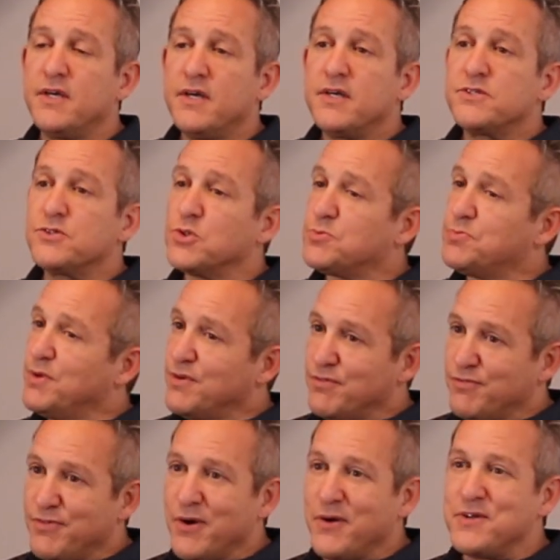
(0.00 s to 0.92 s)
so it's been a
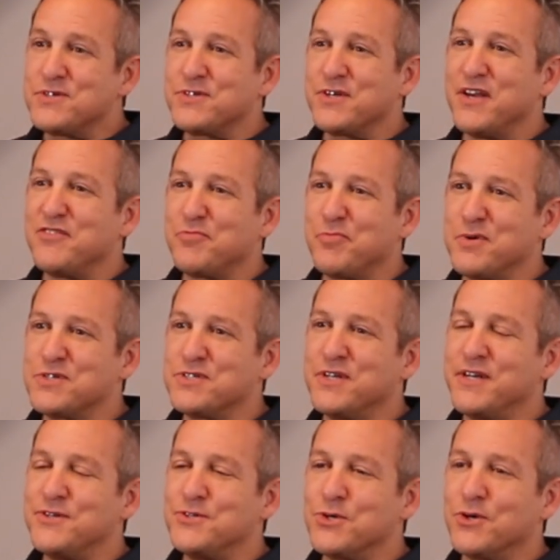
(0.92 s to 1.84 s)
very safe
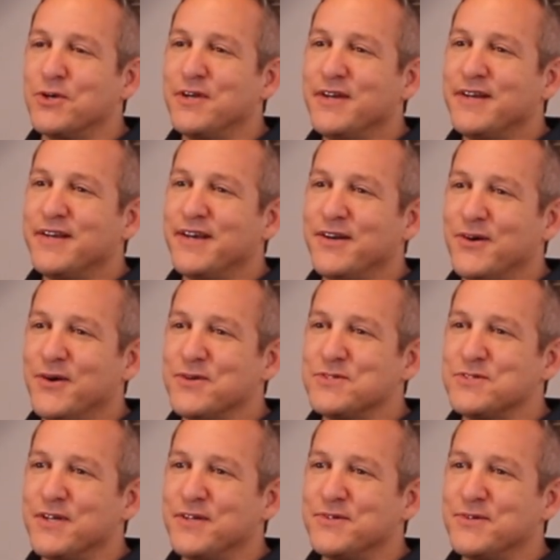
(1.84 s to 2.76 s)
procedure at our
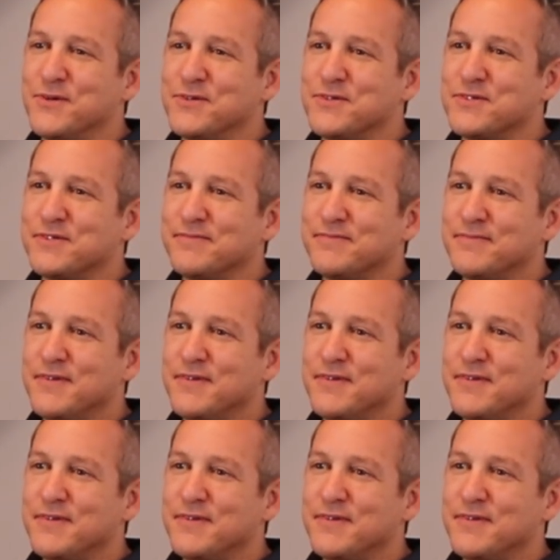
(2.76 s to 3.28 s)
centers.